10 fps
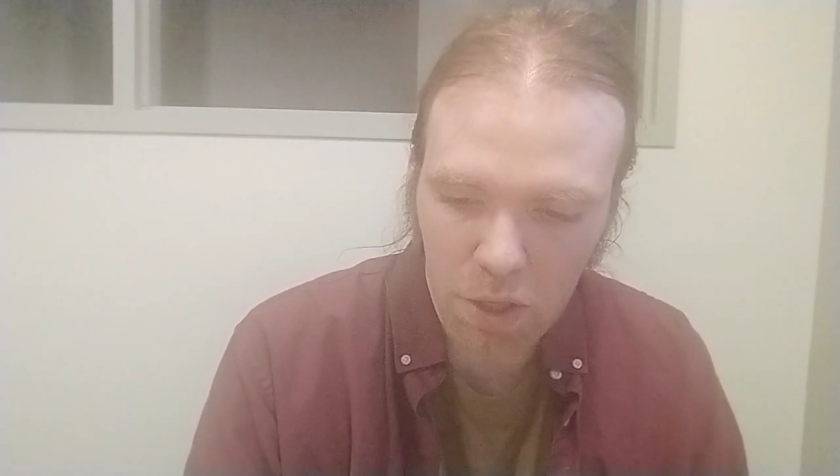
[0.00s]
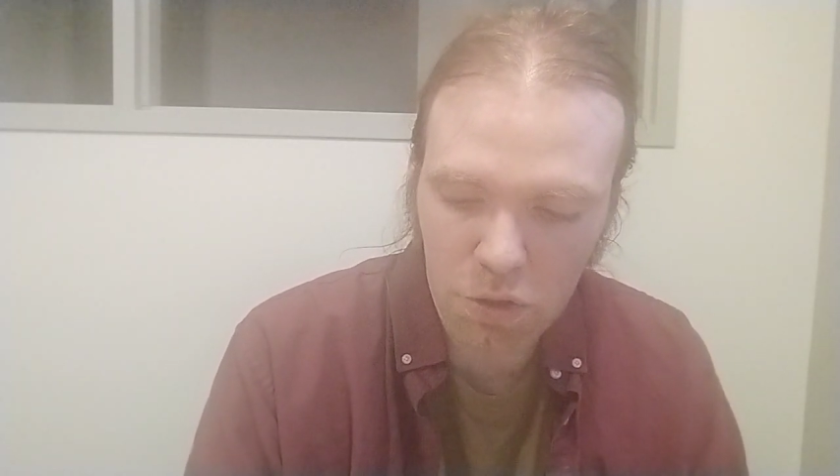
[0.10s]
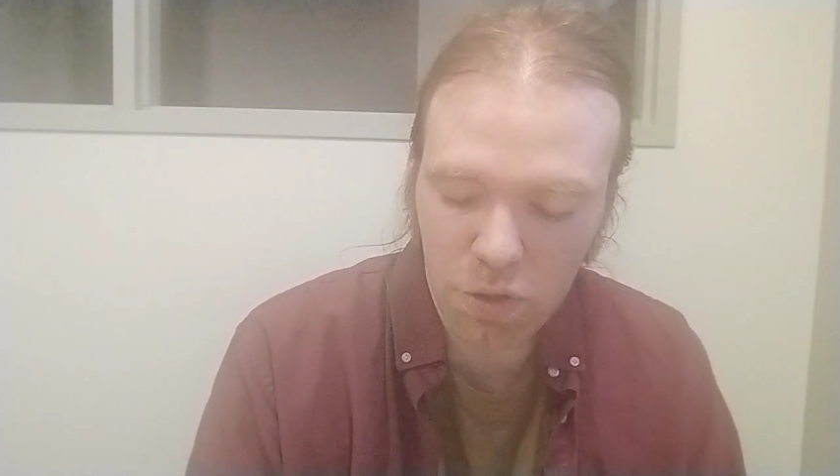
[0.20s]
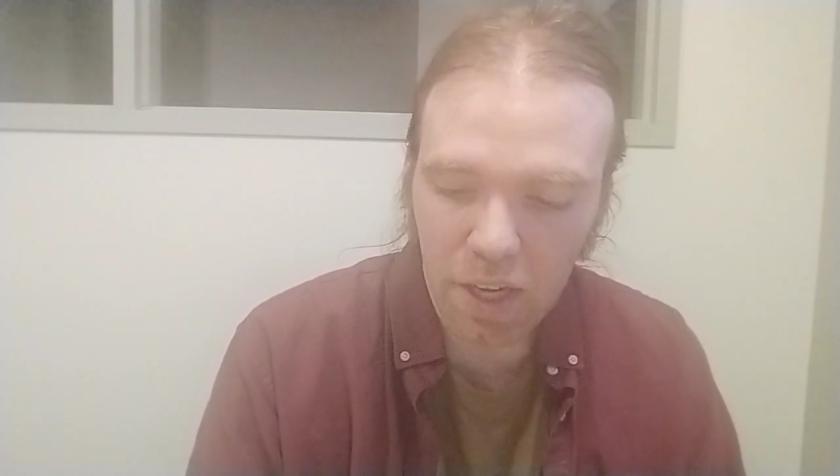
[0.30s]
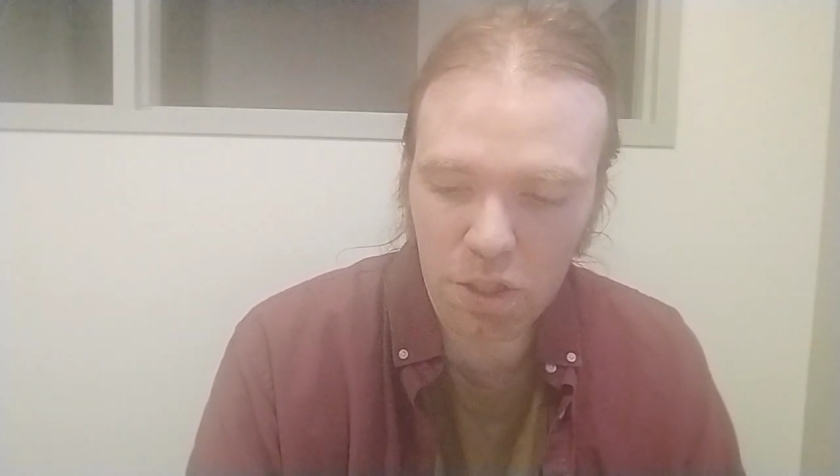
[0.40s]

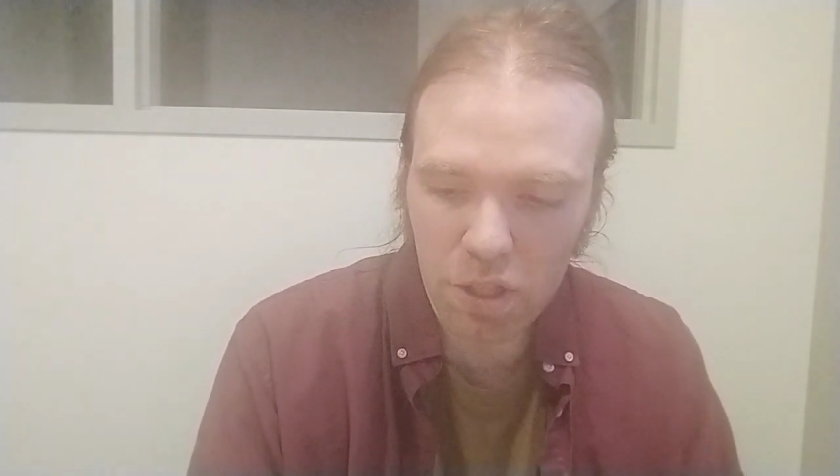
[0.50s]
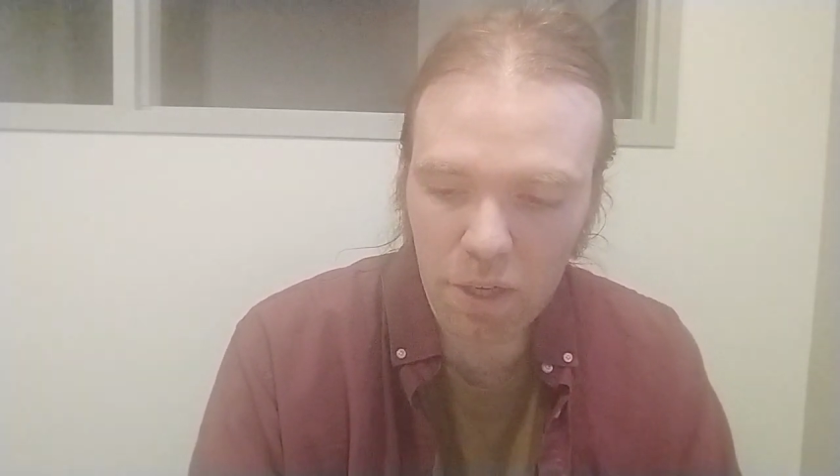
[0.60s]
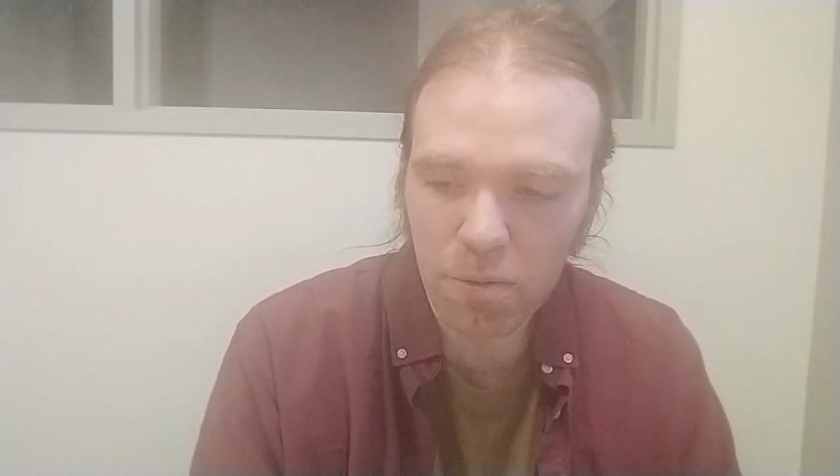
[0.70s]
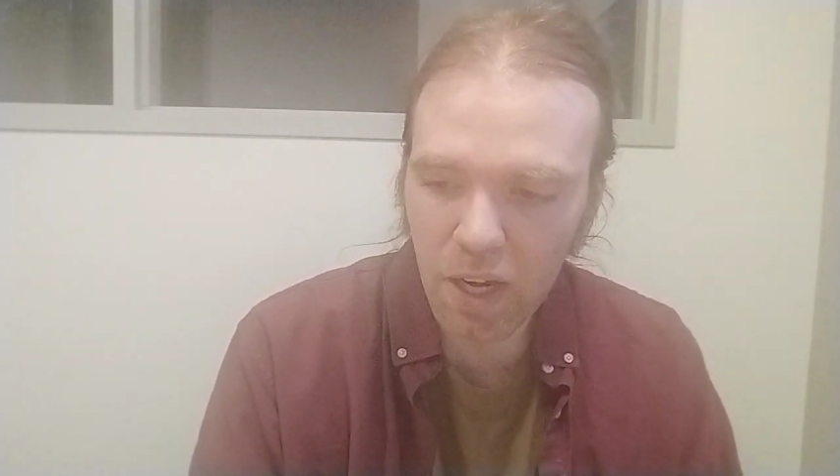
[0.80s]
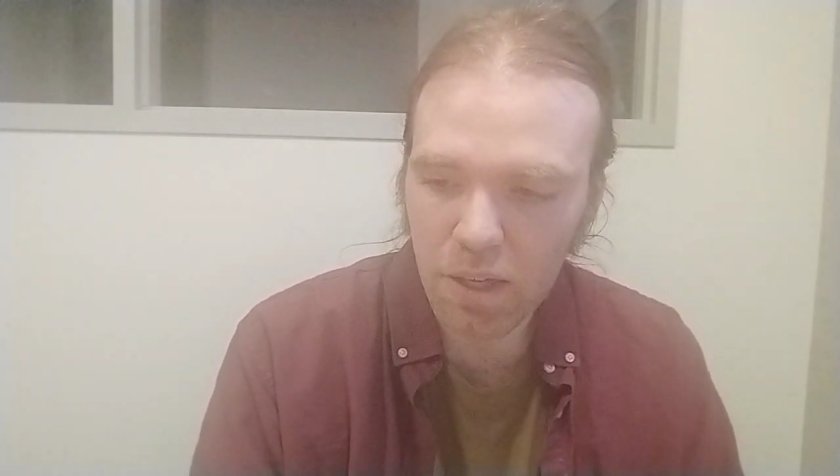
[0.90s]
try to
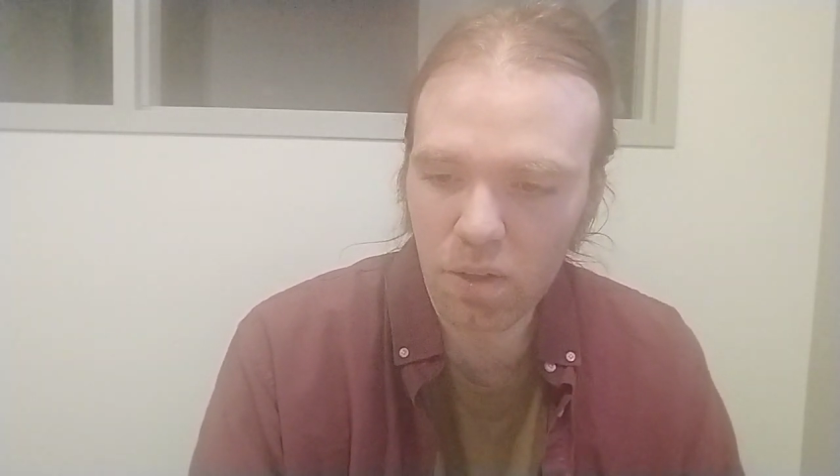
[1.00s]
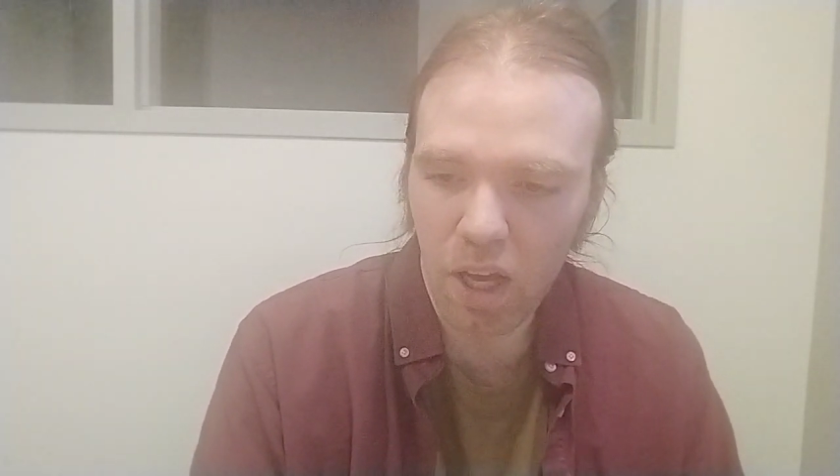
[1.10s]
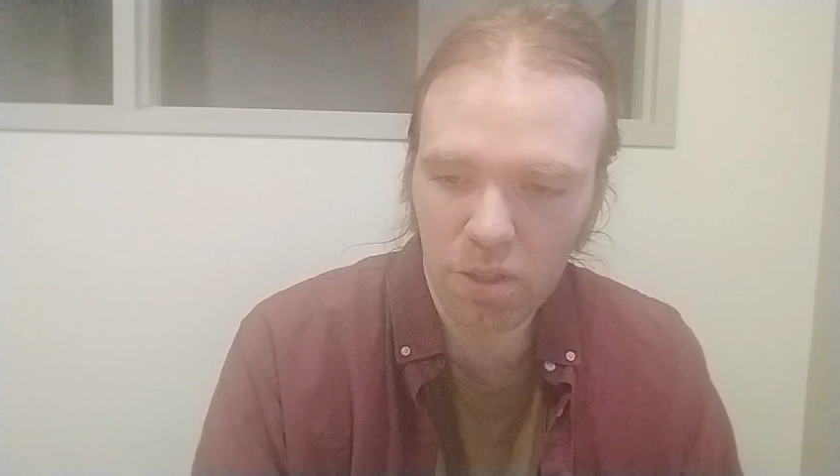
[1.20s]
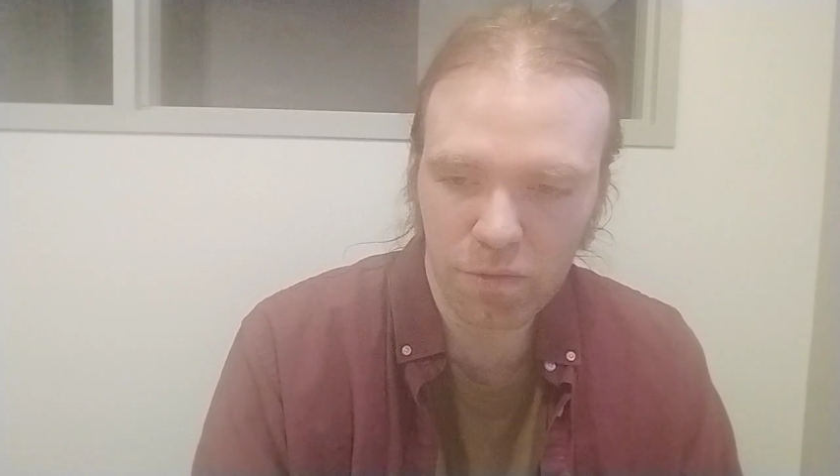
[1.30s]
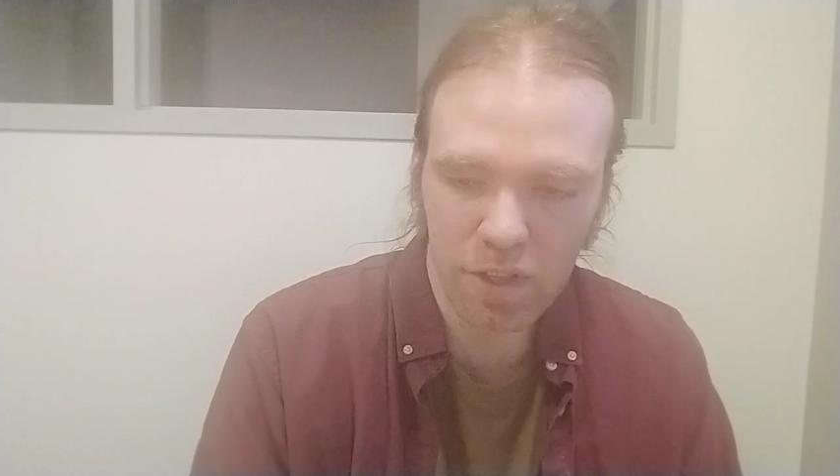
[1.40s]
generate a
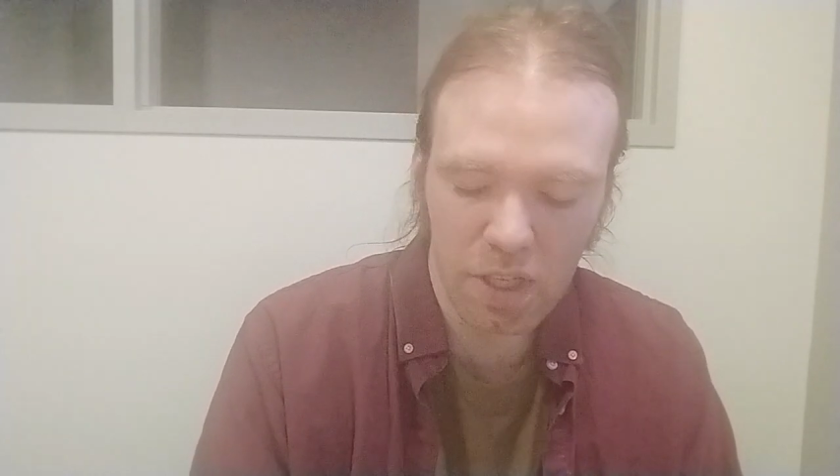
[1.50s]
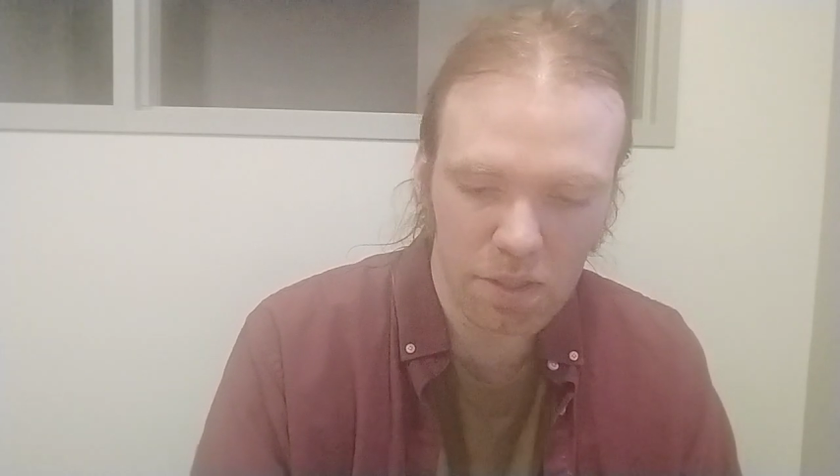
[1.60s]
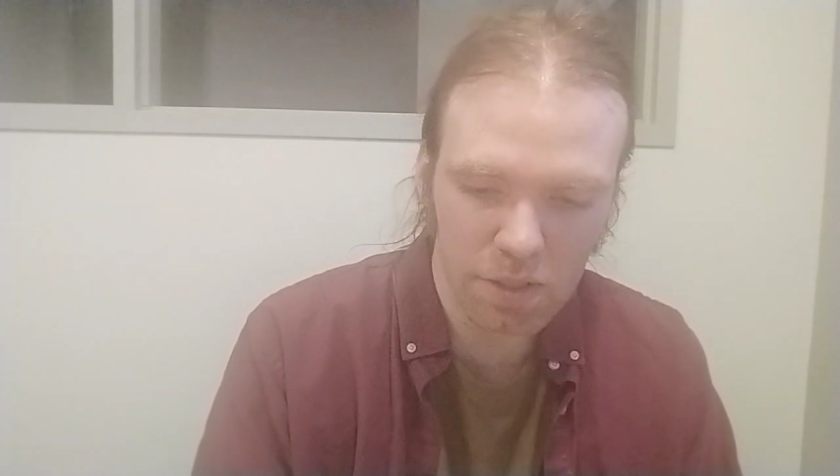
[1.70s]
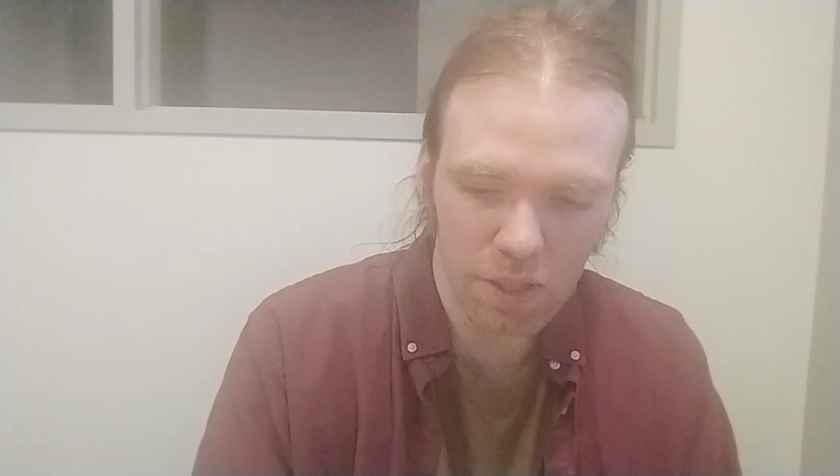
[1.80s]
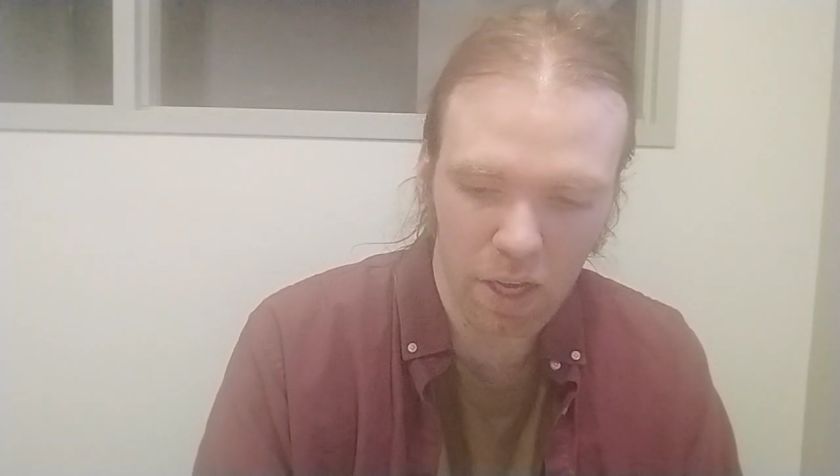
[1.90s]
lot of
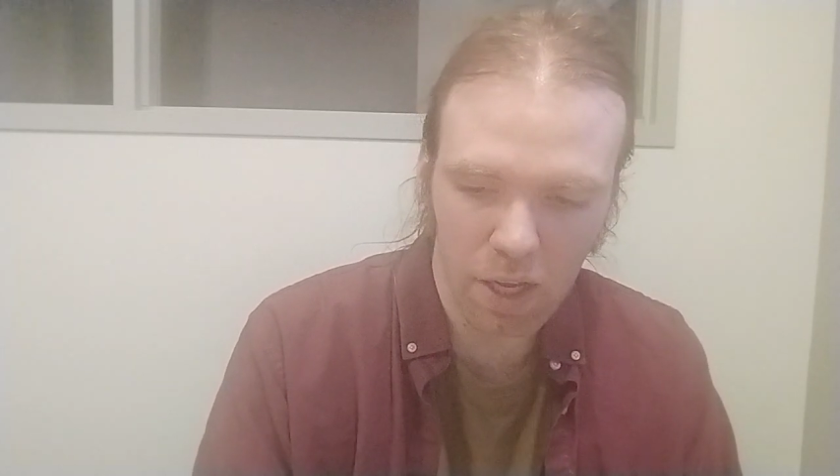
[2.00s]
these